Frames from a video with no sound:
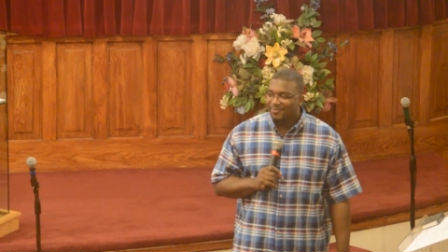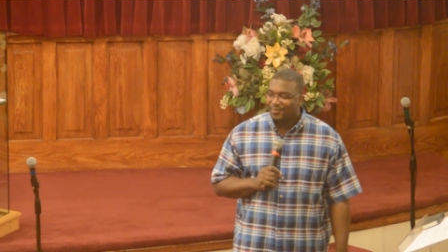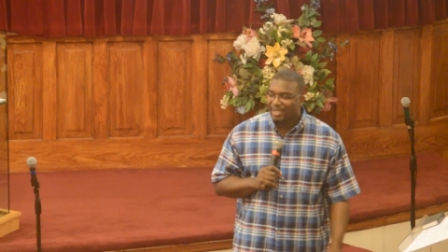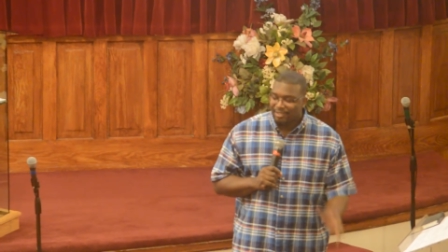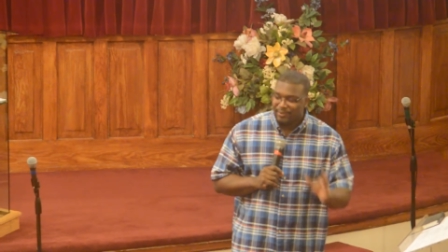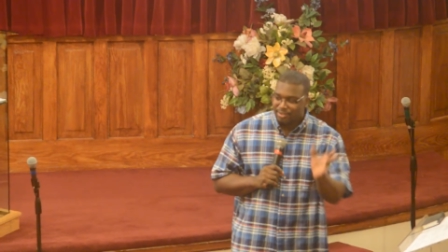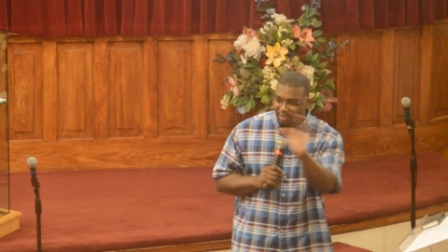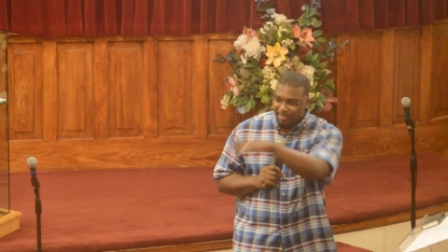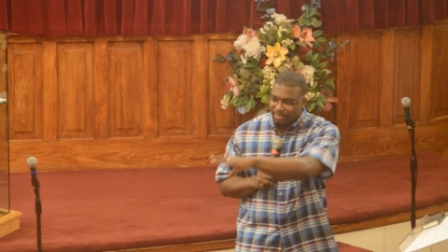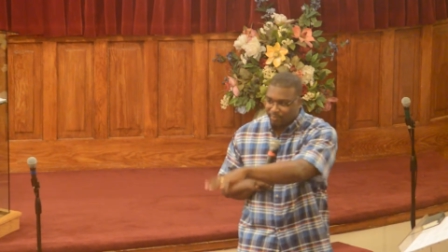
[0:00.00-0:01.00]
We're not gonna, we talk
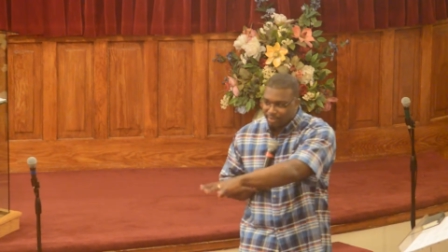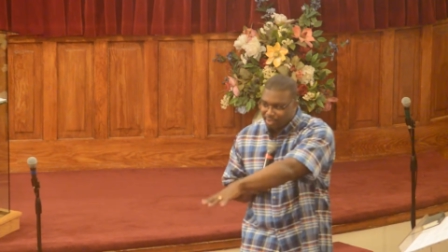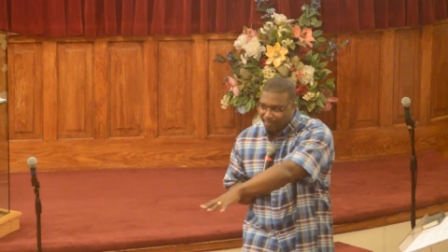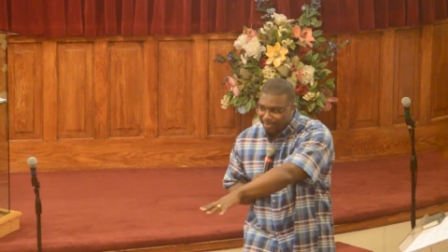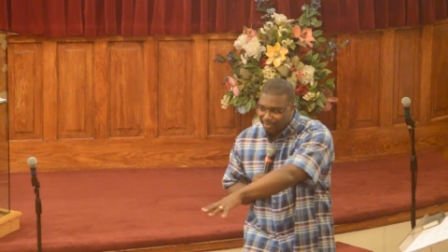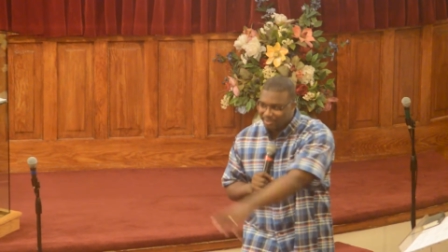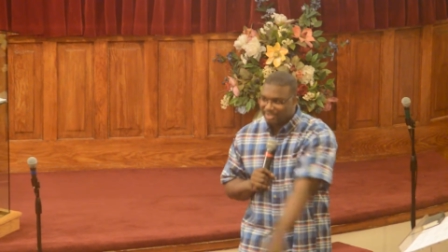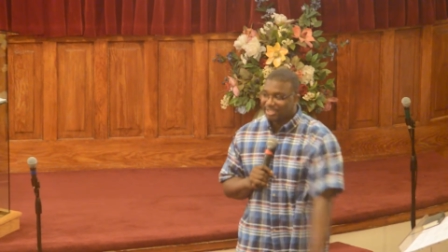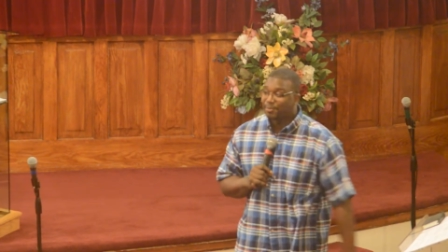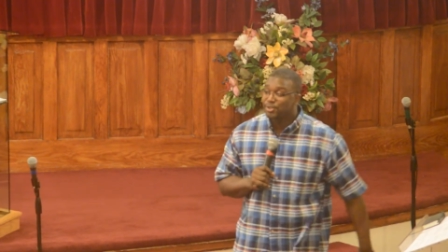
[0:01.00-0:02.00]
about the, we're going to talk about the nurse
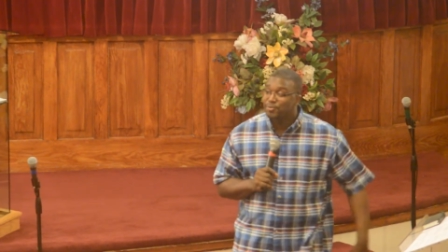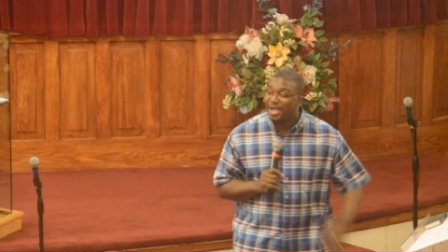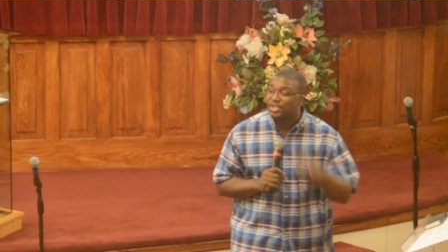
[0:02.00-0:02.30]
today. The person who I